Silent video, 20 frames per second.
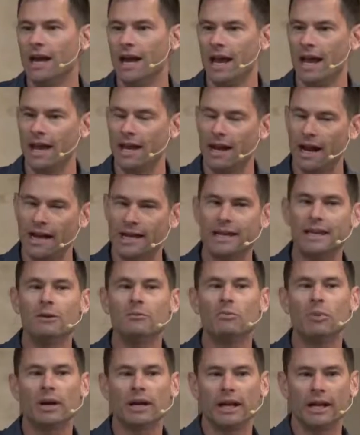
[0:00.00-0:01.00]
And I
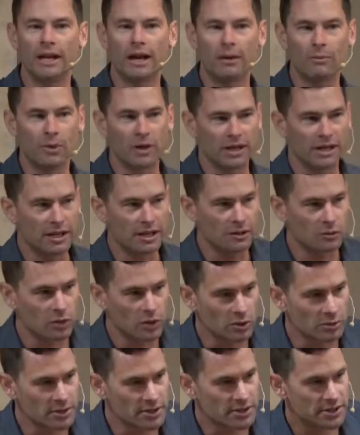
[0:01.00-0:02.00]
keep bringing up what Ken
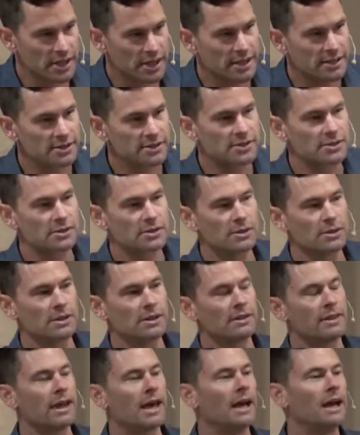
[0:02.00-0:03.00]
Wilber says,
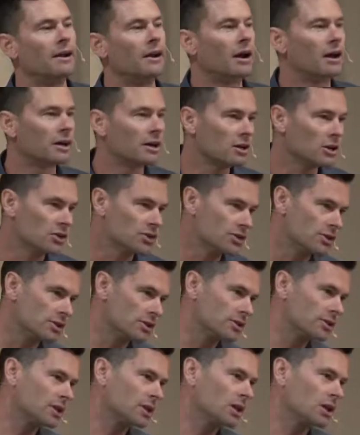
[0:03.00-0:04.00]
that our culture
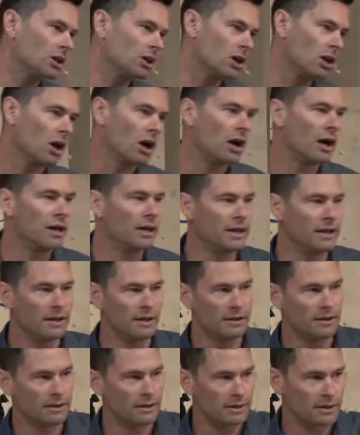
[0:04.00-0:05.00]
is caught
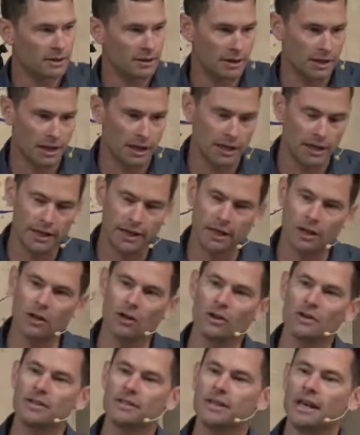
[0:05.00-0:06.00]
in a
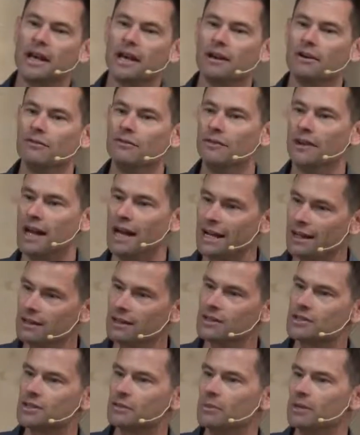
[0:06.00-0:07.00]
cul-de-sac of
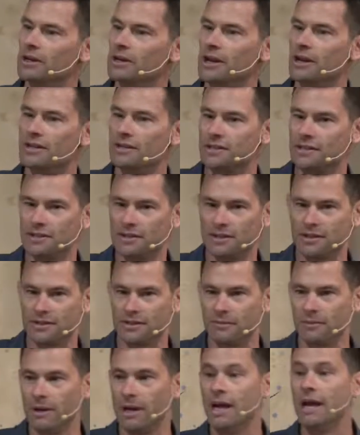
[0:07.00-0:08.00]
nihilism or
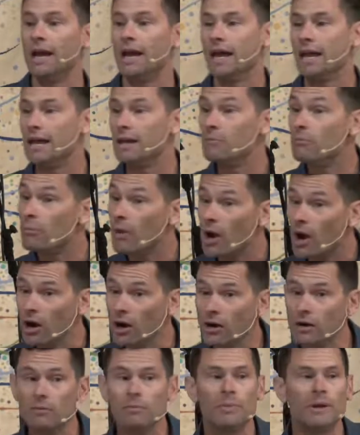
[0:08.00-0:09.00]
narcissism, in
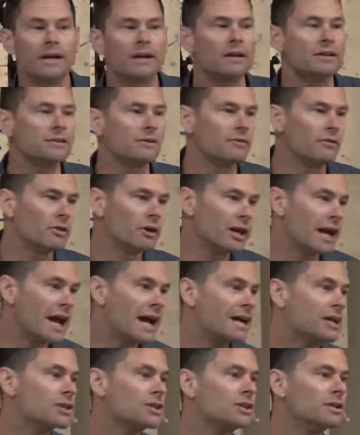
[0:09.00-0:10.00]
part because of a
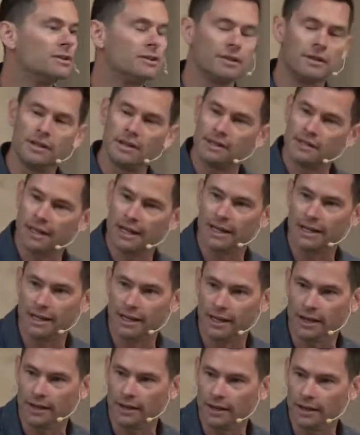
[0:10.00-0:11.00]
reaction to this
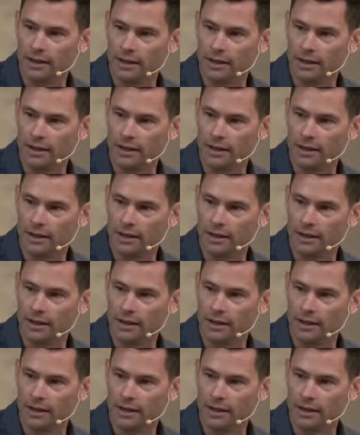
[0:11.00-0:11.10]
idea.